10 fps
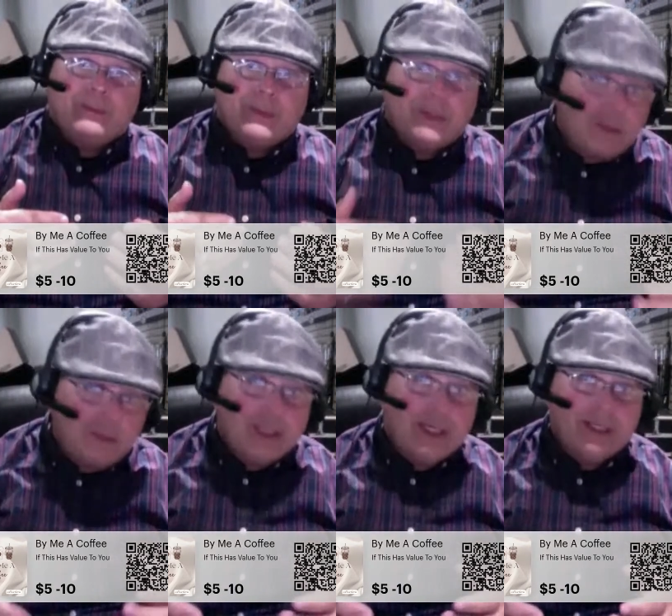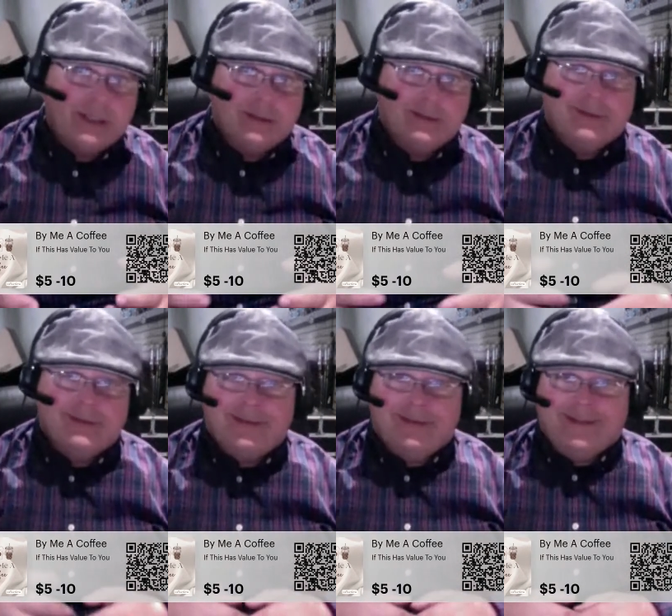Trouble is,
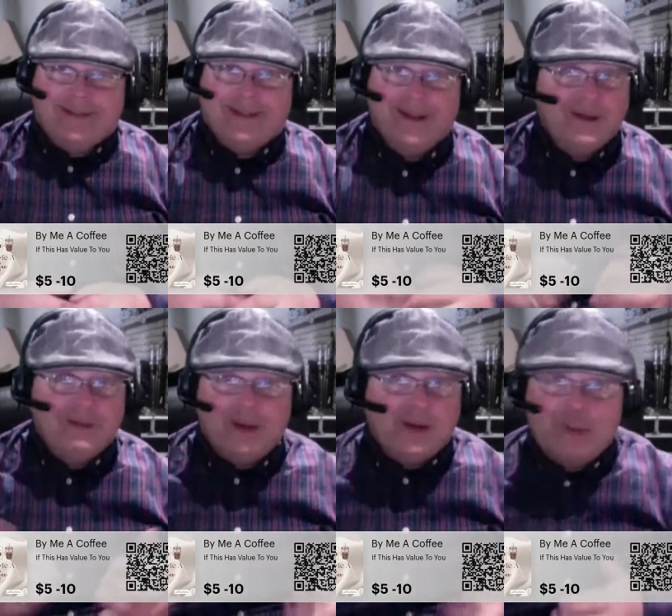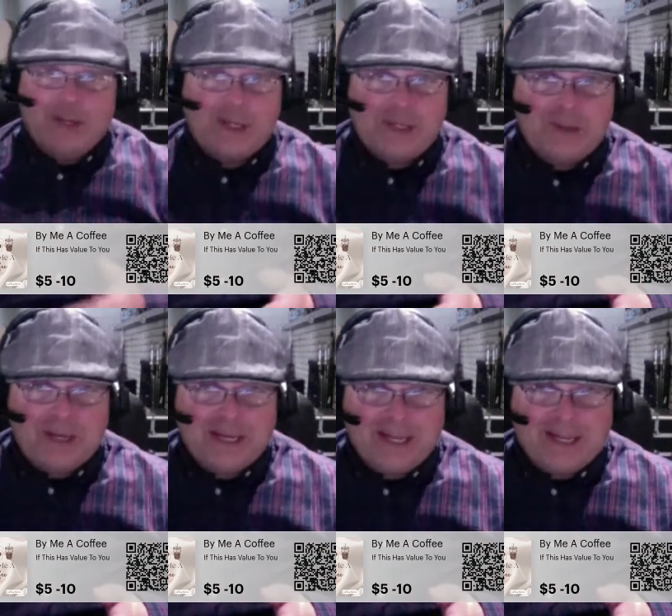we're not willing to do what he
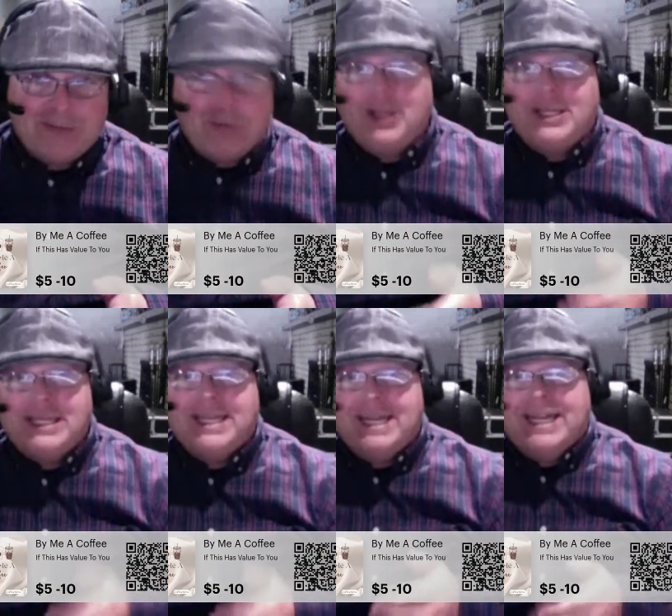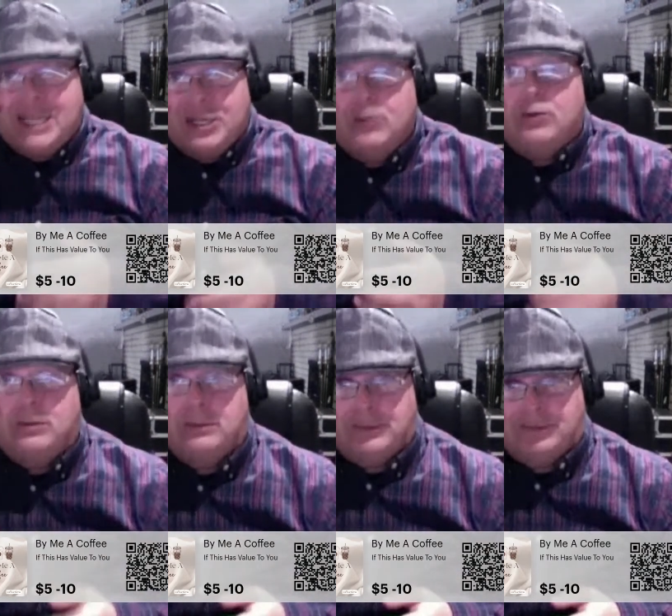did. What did he do?
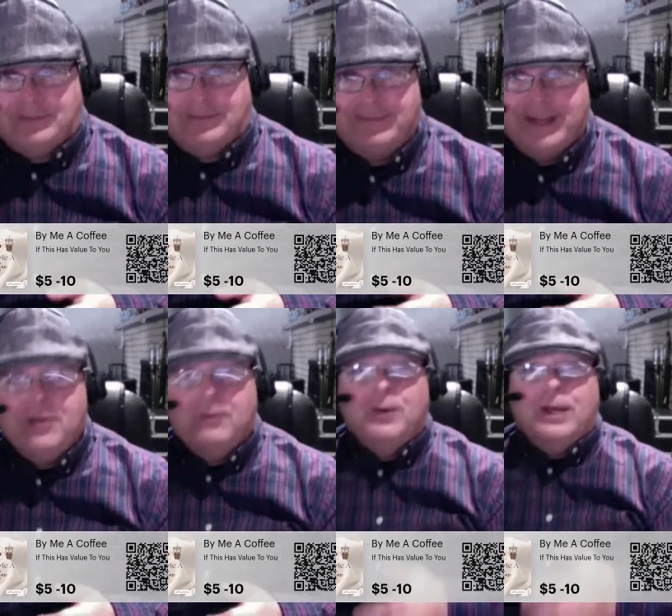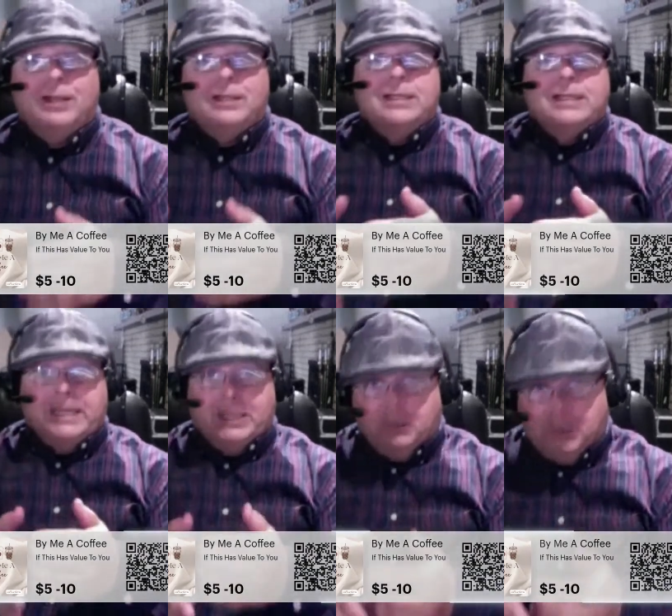Well,
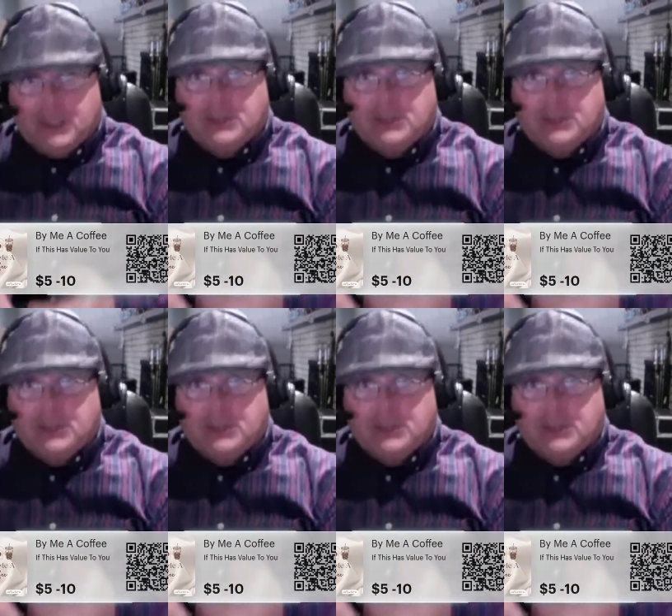he went to